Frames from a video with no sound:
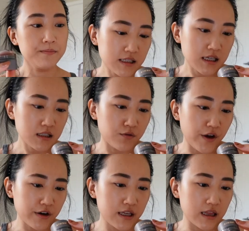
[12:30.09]
This is
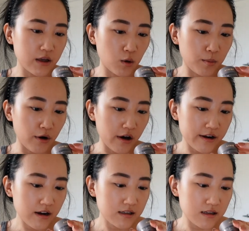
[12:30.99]
very little
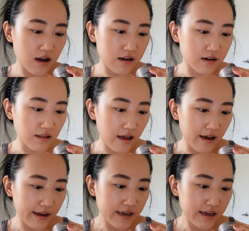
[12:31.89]
product, not gonna lie.